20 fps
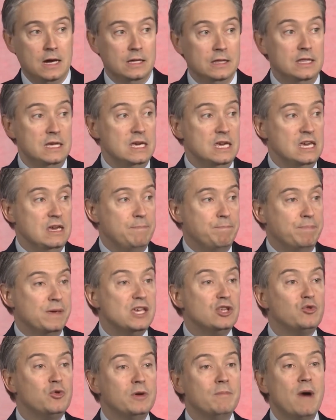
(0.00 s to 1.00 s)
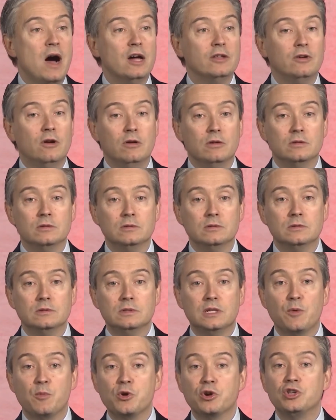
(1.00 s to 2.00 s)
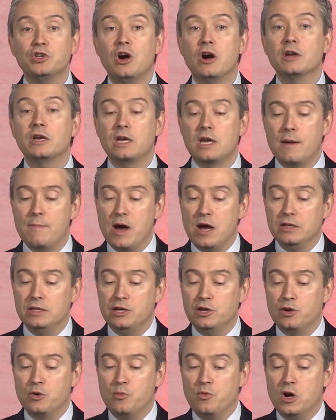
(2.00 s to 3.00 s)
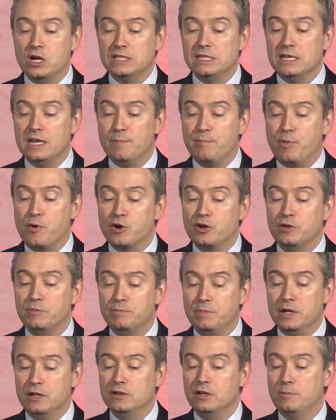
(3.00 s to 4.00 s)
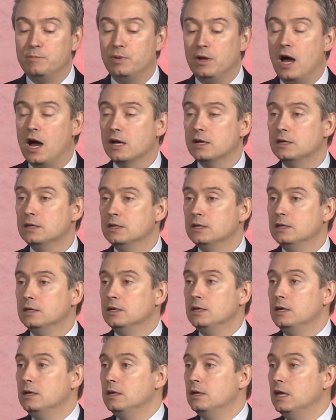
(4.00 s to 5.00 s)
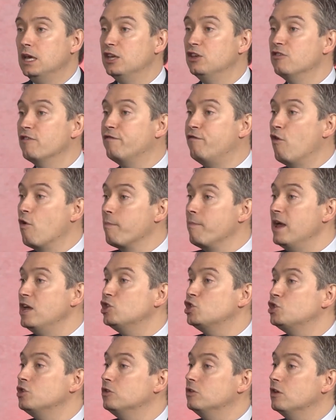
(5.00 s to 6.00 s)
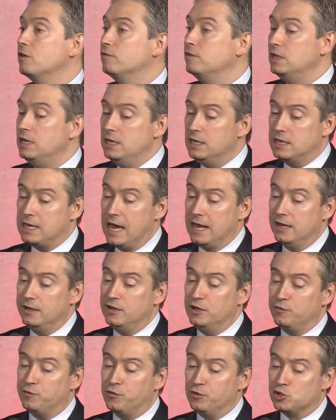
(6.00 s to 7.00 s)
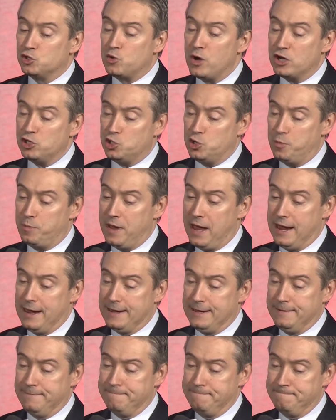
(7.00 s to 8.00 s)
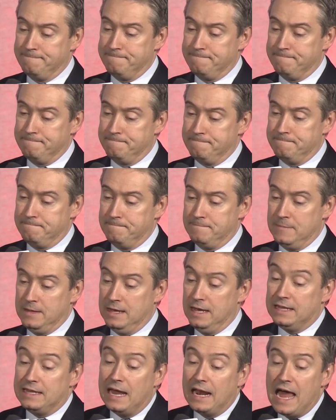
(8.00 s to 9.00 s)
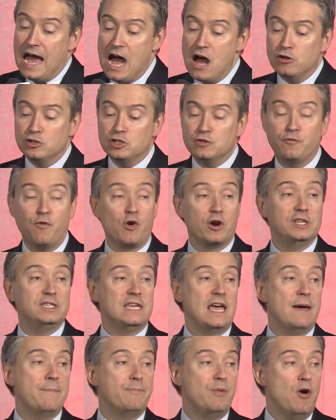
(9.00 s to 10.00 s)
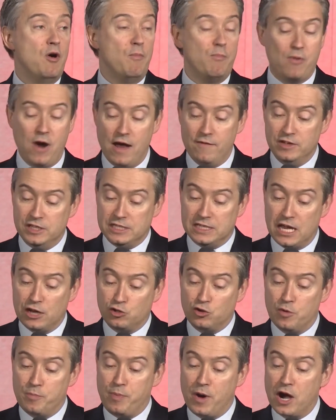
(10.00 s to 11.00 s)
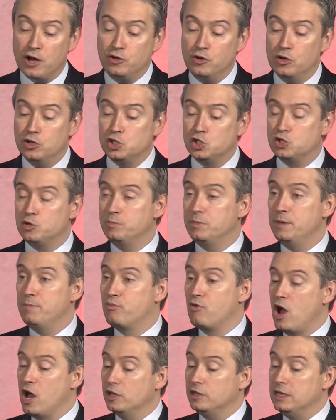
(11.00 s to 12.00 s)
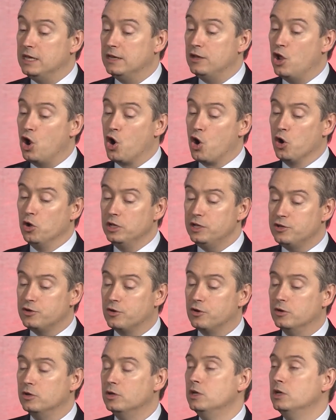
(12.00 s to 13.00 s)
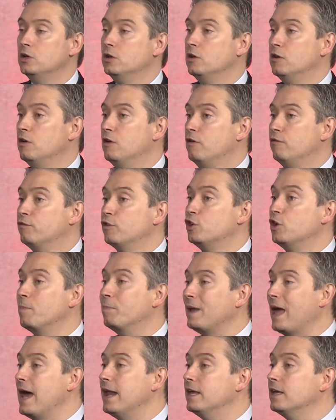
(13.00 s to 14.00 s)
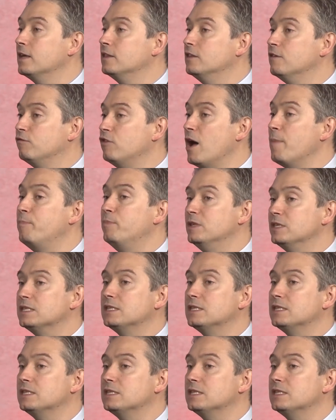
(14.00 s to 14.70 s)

The P3 model that we're talking about here was an important building block in the formation of the Canada Infrastructure Bank. It allows, for example, private sector partners to be brought in earlier for the planning and development